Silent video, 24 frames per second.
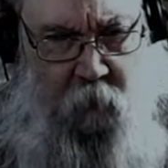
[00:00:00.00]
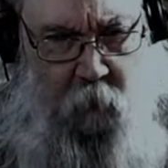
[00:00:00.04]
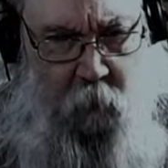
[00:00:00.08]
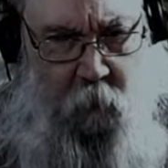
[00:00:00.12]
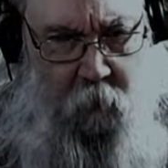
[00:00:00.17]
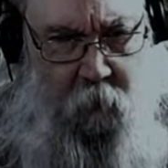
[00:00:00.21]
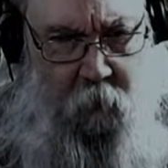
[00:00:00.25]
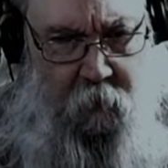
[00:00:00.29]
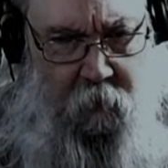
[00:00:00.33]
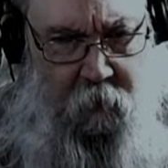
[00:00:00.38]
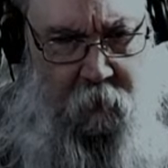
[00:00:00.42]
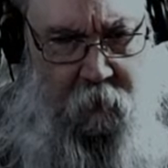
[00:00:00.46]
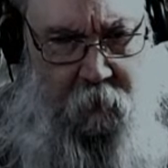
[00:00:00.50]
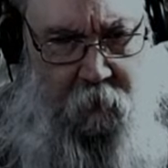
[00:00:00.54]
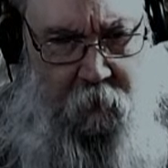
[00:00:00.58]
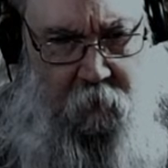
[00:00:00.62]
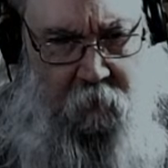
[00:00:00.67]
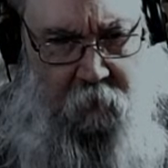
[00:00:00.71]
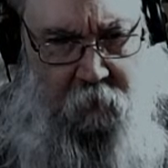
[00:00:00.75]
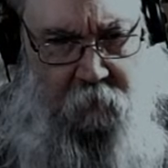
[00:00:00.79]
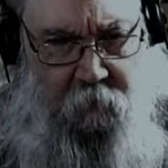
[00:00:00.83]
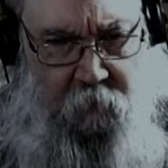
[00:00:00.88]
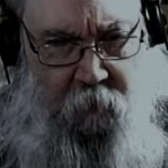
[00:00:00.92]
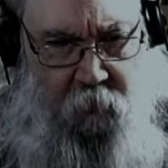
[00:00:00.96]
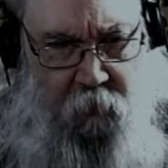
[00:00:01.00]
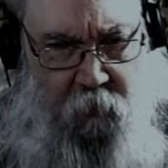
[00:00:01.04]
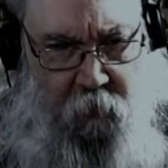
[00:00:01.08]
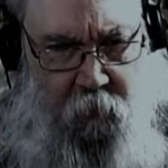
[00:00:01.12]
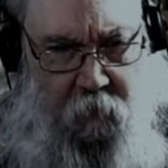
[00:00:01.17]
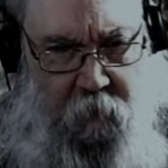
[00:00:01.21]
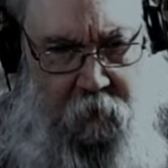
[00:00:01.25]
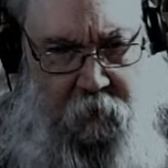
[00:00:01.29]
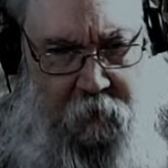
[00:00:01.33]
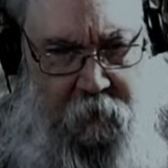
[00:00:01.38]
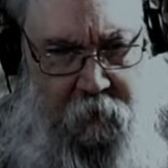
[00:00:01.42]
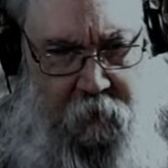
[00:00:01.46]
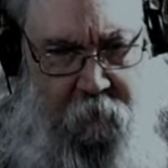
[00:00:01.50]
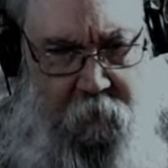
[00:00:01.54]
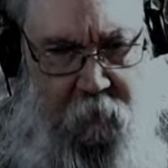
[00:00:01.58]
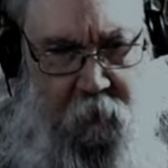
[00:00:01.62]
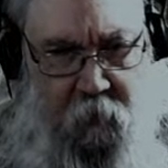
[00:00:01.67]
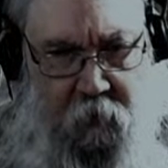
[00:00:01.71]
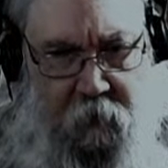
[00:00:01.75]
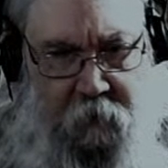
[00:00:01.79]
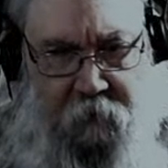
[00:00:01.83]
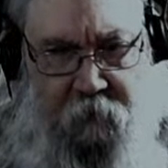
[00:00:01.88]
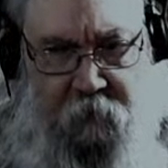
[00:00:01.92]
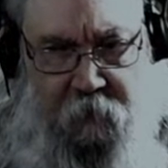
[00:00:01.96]
of a word here is pretty
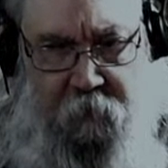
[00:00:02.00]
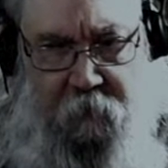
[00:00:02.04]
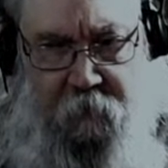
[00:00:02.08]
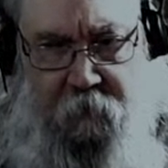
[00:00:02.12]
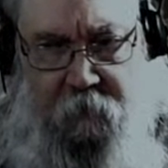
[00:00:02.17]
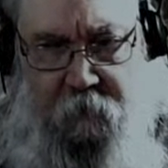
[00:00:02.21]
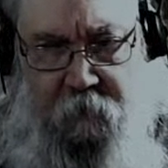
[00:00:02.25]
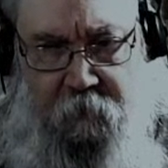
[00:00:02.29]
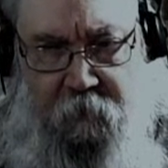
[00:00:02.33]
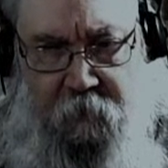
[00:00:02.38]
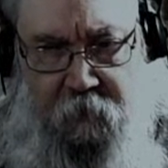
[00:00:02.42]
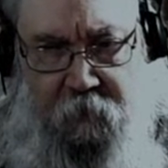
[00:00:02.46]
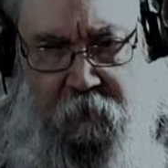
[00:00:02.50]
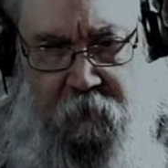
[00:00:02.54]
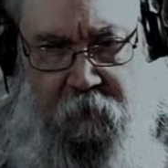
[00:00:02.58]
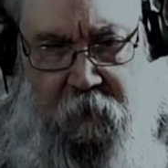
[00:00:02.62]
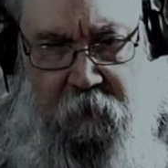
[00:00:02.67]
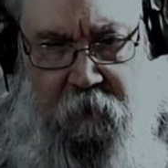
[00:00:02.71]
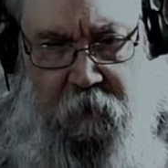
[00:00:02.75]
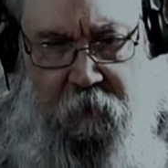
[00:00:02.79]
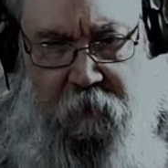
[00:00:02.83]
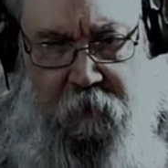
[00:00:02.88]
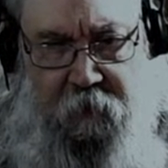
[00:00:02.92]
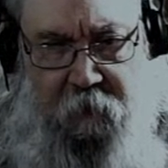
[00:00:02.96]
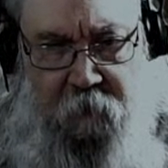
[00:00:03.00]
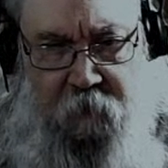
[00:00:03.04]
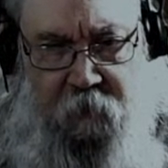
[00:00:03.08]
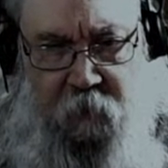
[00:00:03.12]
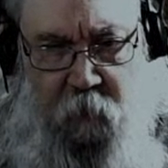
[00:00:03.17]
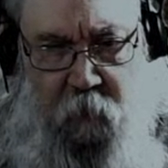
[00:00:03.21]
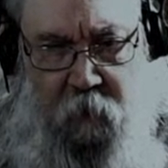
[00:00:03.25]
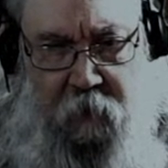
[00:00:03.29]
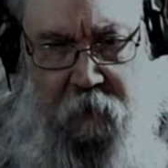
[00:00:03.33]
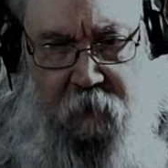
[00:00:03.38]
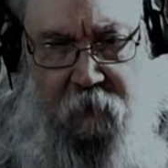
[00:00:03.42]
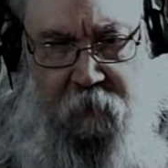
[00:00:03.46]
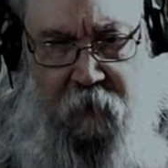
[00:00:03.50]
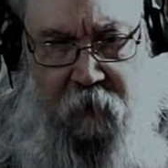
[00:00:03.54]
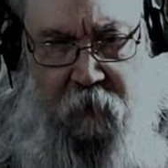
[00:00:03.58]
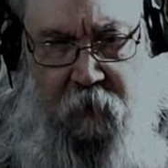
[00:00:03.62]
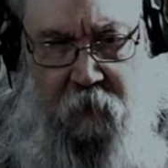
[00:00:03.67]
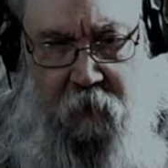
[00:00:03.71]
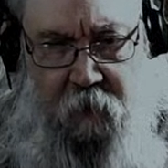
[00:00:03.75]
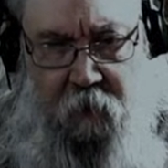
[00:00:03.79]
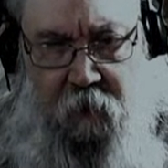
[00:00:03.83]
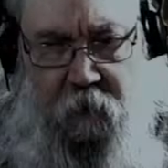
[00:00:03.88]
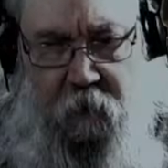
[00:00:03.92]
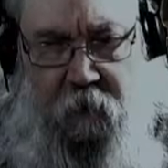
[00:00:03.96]
impressive. That was well
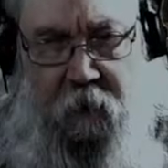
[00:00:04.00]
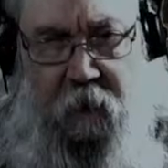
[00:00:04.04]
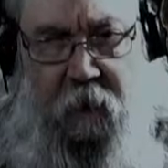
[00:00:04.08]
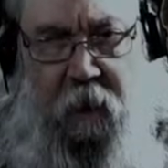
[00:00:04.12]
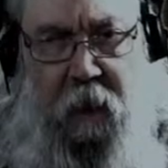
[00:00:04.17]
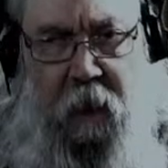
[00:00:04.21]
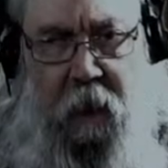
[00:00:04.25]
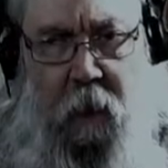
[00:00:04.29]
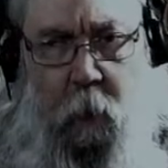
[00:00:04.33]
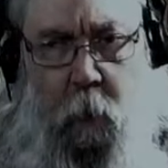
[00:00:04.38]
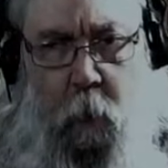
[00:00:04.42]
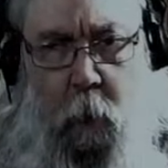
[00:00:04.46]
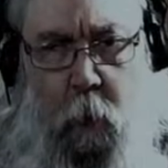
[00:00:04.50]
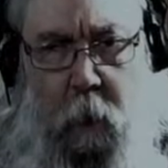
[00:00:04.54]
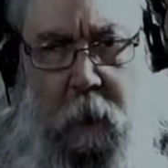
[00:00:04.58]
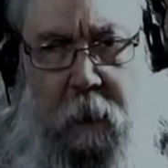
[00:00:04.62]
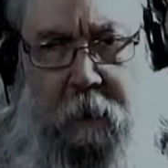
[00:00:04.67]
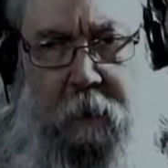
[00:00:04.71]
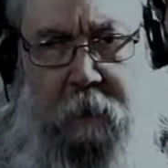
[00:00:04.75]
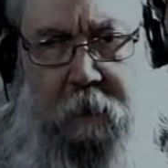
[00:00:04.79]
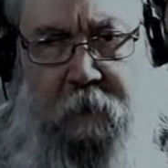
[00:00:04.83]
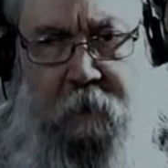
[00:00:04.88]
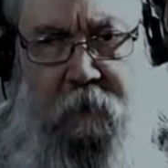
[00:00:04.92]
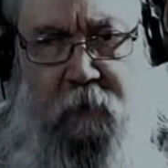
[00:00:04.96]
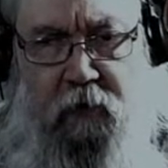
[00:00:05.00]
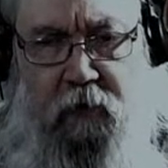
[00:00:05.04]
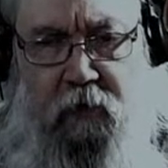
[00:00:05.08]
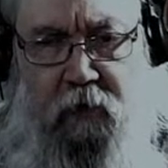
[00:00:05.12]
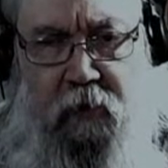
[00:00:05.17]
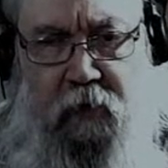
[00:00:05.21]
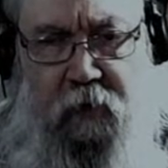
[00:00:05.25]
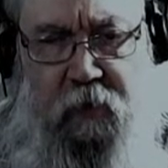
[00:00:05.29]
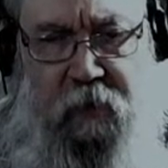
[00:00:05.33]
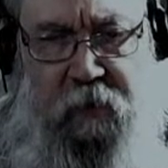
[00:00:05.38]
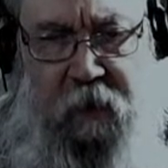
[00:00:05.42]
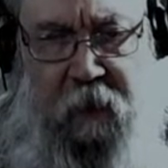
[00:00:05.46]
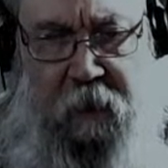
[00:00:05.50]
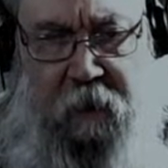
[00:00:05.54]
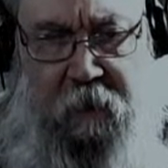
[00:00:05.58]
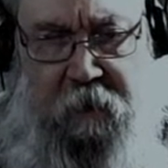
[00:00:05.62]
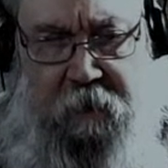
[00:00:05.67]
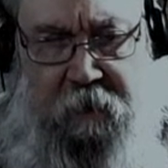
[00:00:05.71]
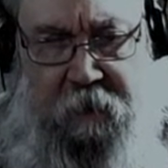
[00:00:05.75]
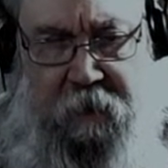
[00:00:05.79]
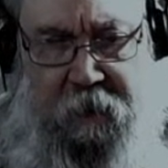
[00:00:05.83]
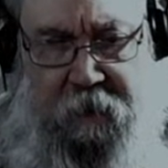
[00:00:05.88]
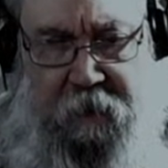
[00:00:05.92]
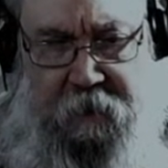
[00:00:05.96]
done. Well
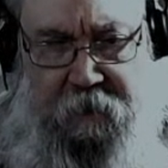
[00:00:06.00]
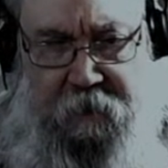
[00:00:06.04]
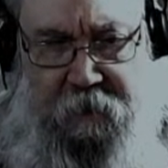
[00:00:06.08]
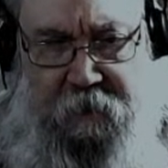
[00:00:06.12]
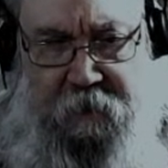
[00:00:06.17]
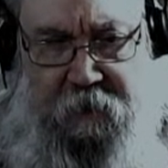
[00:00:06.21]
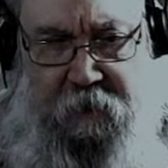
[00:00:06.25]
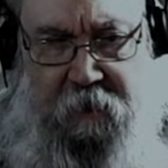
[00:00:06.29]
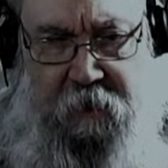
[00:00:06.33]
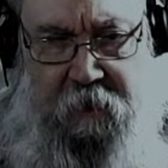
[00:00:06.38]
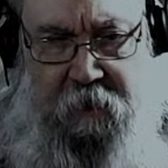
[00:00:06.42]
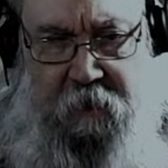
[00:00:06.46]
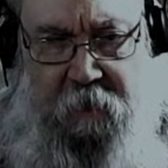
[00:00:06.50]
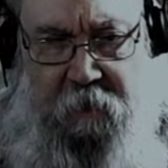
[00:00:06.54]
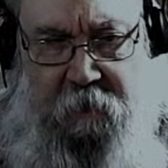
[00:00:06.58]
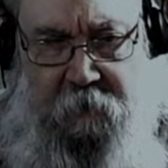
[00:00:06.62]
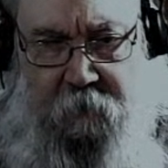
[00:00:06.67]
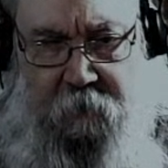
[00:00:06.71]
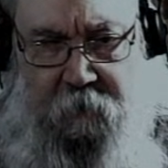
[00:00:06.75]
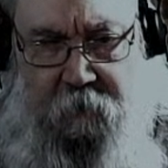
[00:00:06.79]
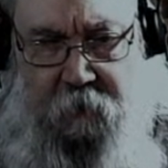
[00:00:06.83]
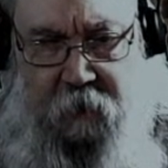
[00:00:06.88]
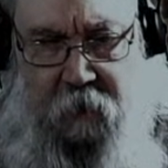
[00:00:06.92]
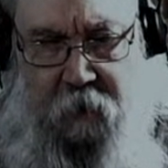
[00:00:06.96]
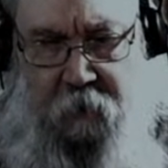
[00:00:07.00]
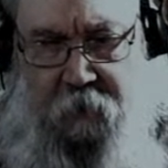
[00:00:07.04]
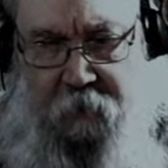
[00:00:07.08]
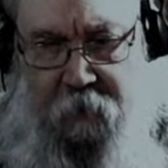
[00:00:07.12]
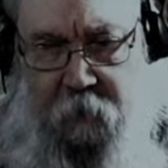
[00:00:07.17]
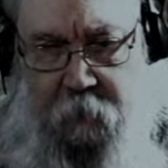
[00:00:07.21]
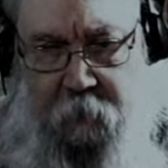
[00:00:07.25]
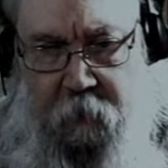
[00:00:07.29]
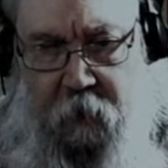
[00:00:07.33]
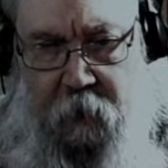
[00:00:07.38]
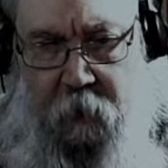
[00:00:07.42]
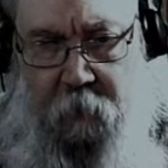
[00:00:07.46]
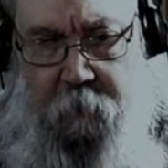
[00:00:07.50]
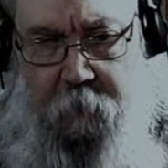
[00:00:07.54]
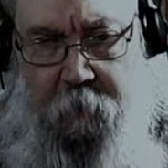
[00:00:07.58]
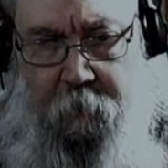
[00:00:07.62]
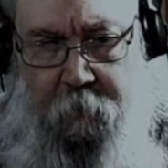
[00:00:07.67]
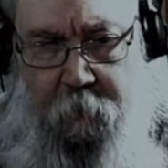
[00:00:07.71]
done, editor. All right, there we go.